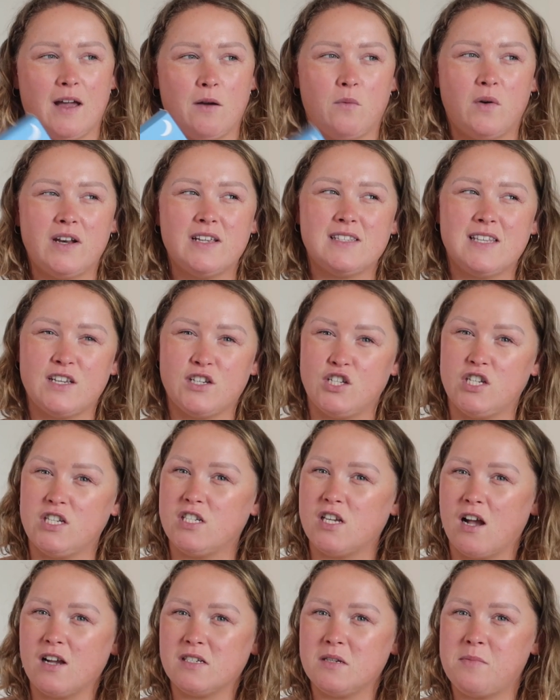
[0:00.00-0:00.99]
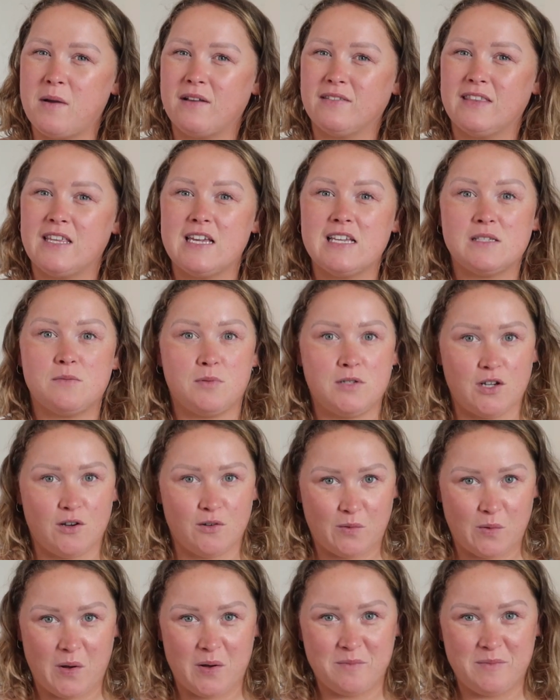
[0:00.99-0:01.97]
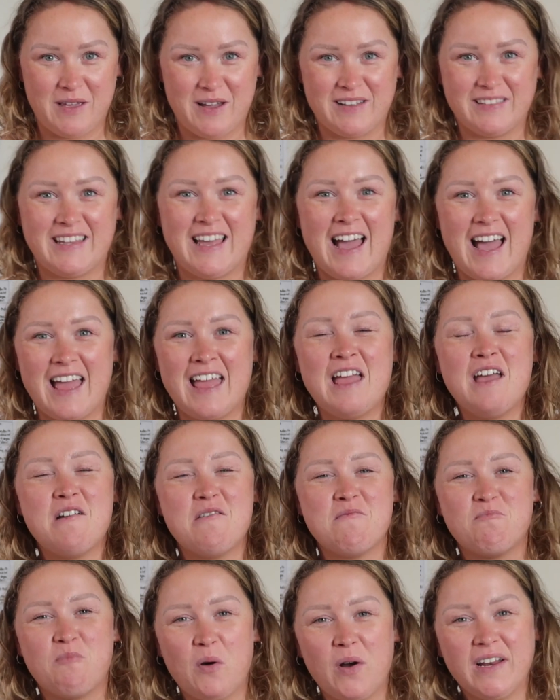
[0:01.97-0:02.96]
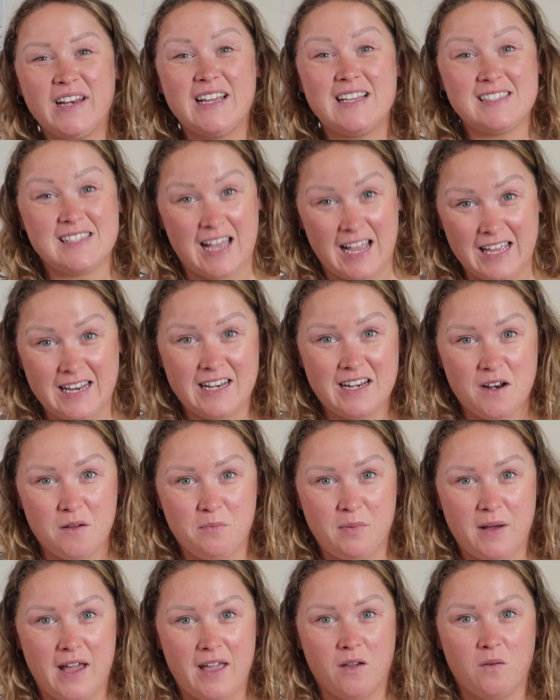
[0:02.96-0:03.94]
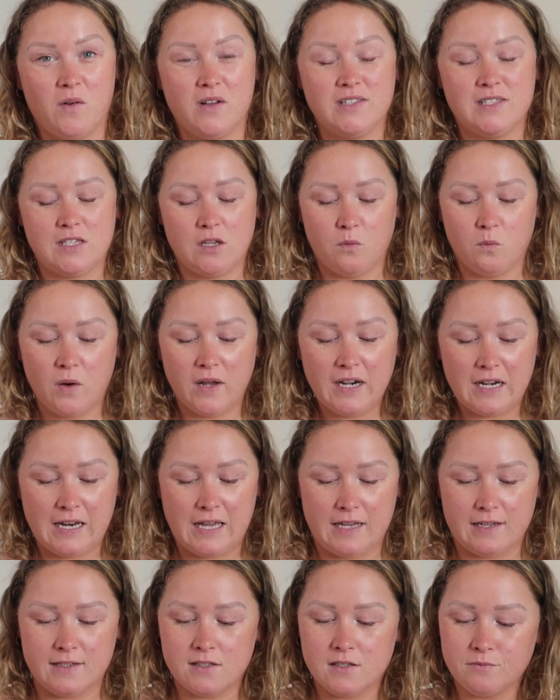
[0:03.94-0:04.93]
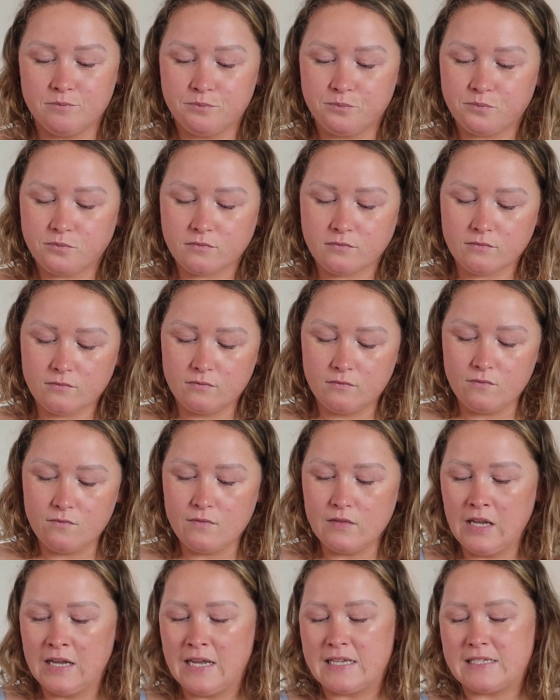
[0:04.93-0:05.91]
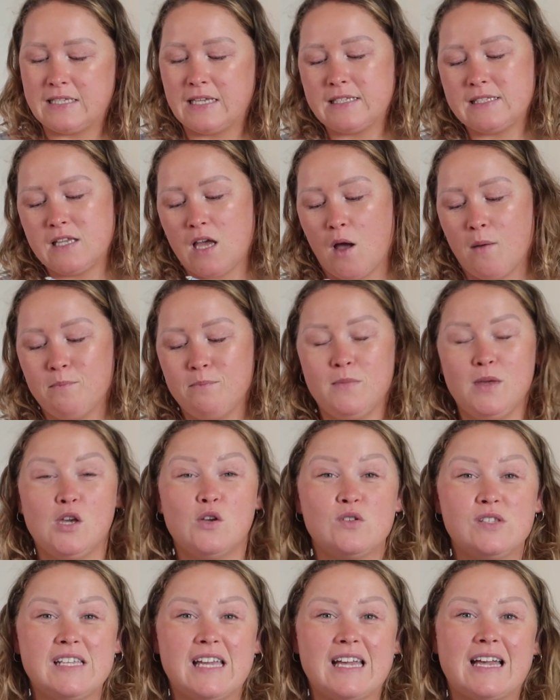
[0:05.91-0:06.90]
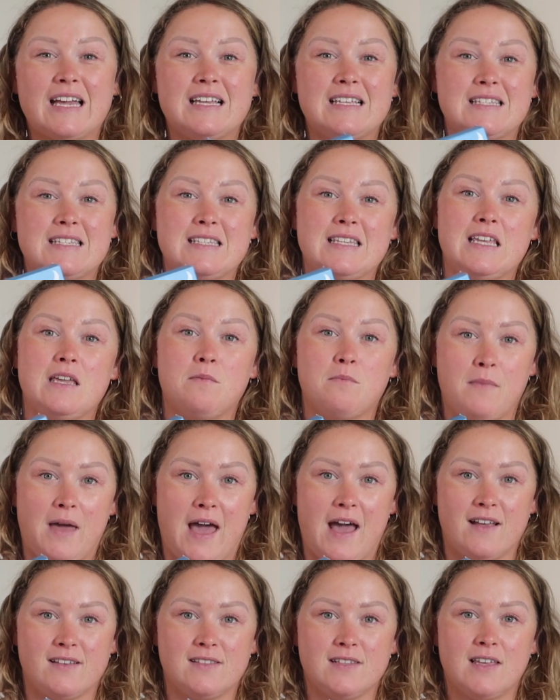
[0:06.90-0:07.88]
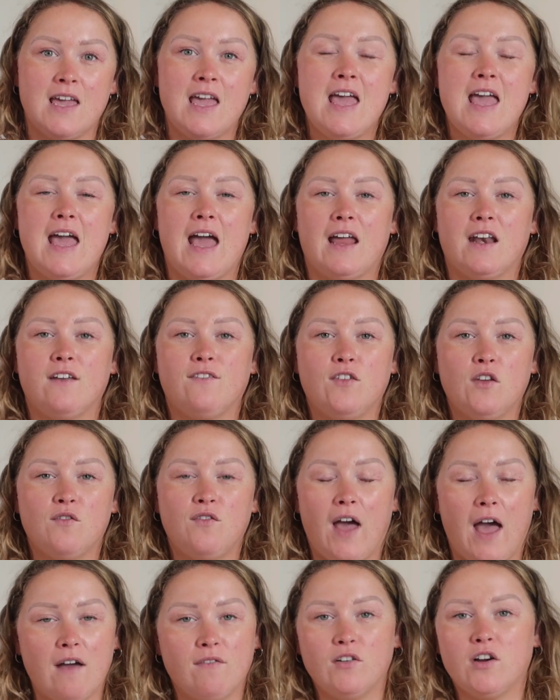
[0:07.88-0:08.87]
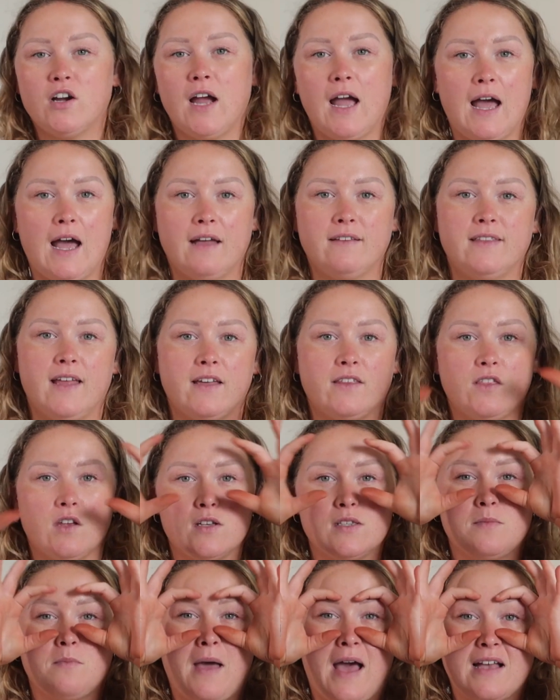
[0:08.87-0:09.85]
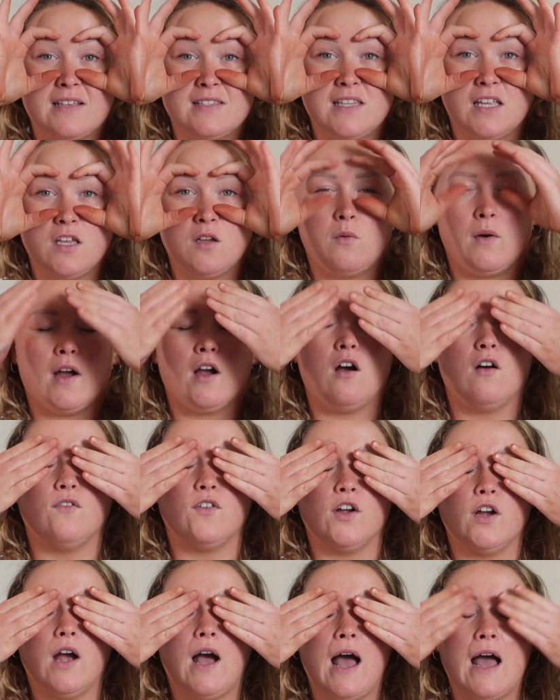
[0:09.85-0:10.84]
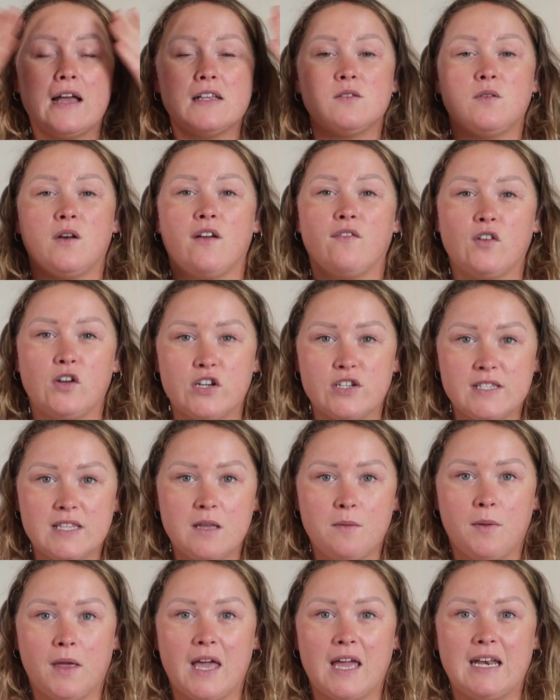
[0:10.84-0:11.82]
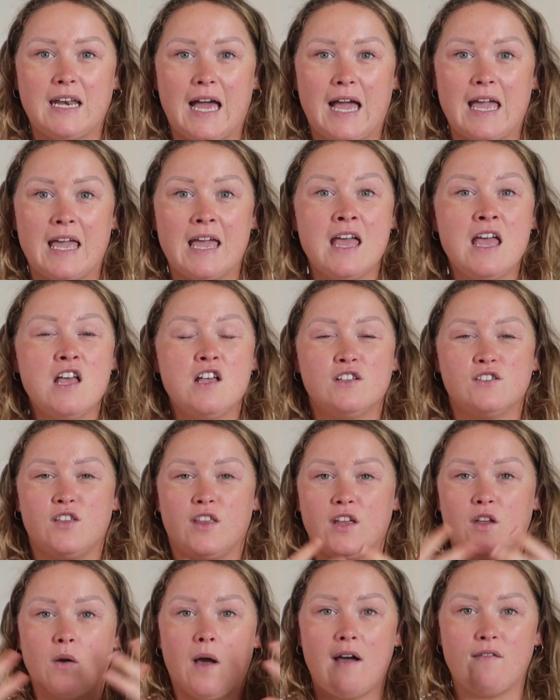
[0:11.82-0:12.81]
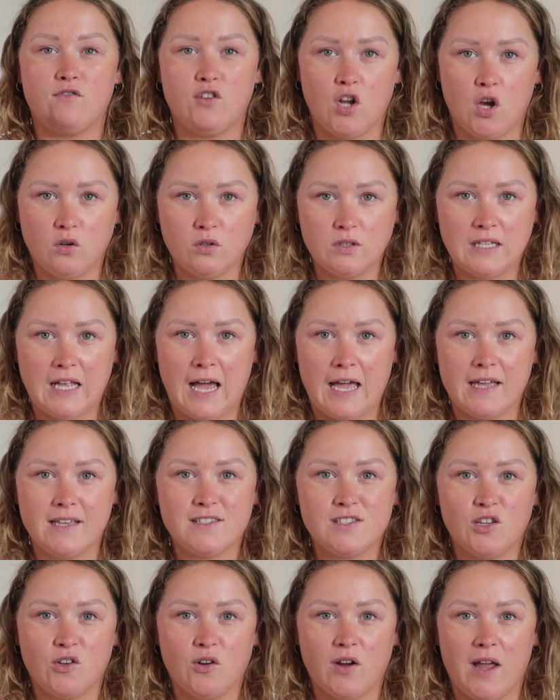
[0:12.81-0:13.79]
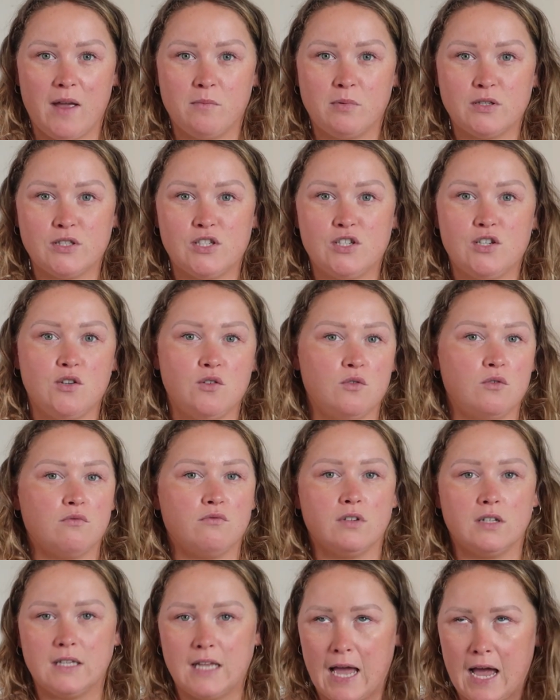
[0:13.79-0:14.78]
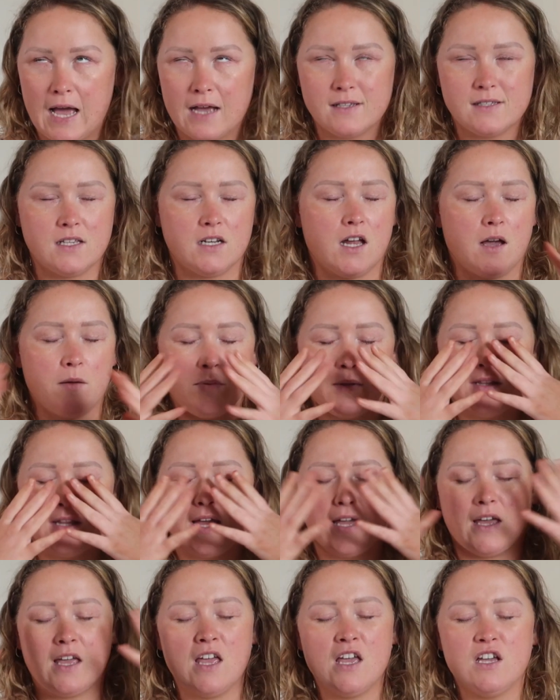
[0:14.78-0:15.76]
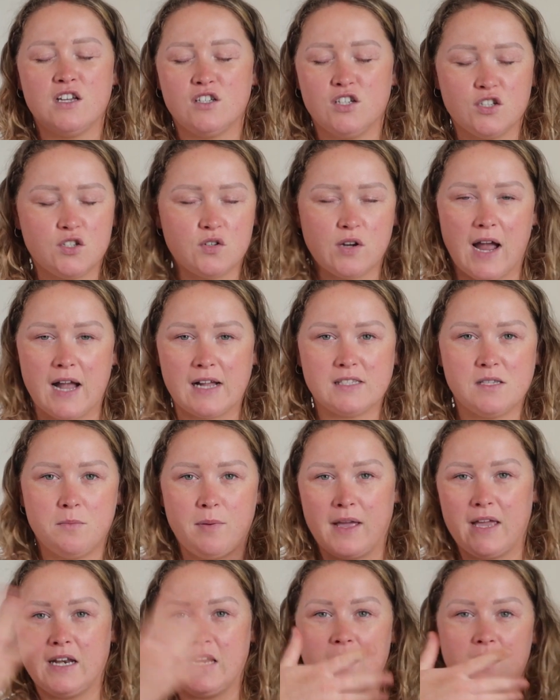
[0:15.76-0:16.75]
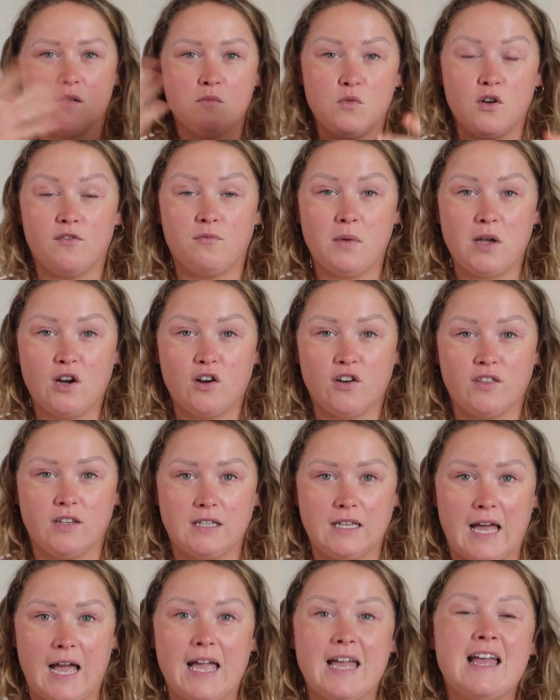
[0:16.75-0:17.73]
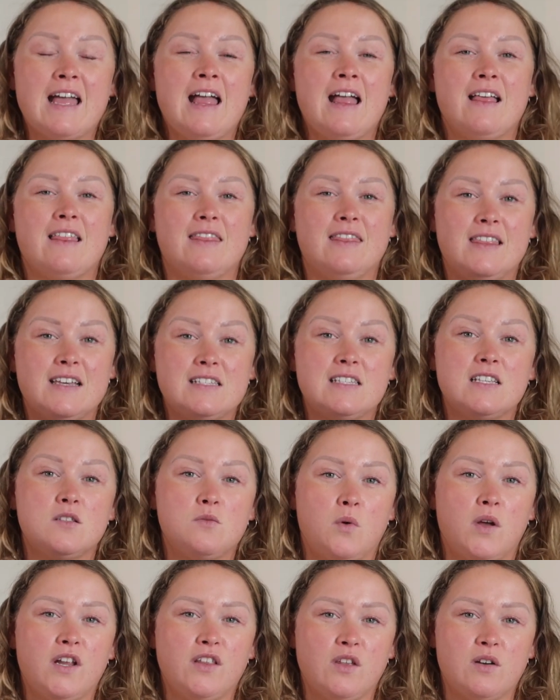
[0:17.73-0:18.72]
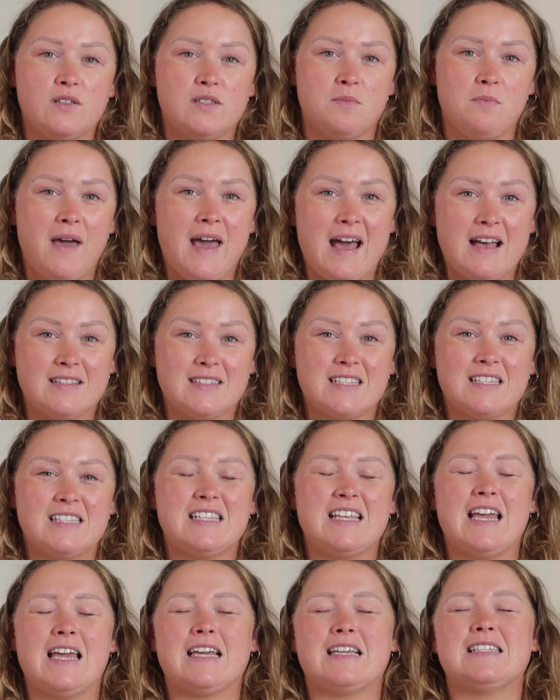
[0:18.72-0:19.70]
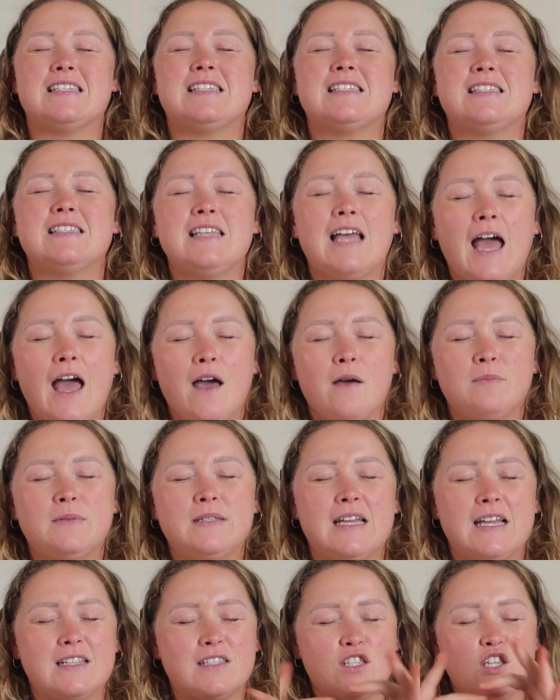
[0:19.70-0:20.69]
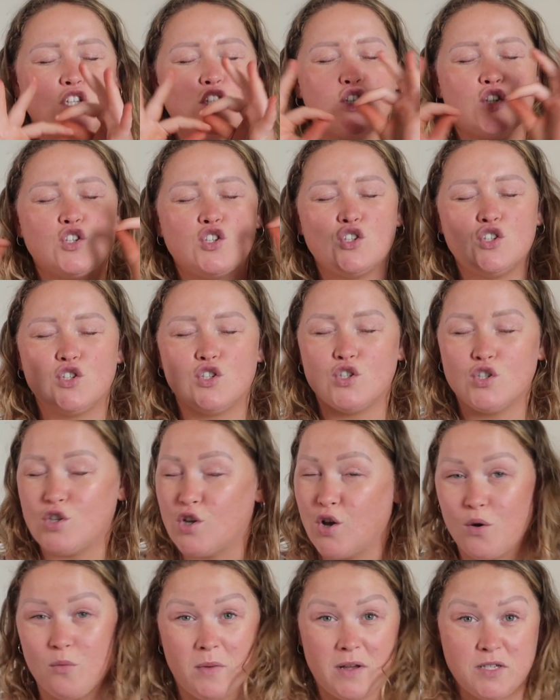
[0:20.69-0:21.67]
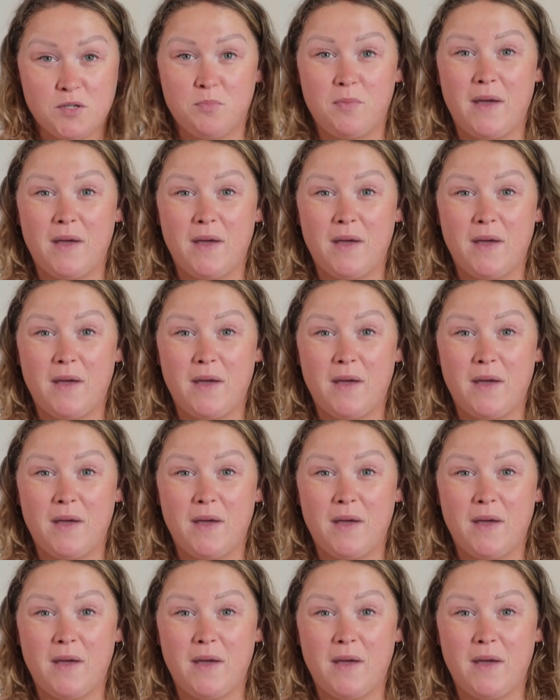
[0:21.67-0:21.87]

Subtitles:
I want to say she talked about these, but don't quote me on that. Point is, I ended up buying one. So what it is it's a music sleep mask. And if you've ever had like those masks that you wear over your eyes whenever you're sleeping at night so that you have no light, so you're able to relax and not be like distracted by any of the movement or the light, this is one of those masks, except it's so much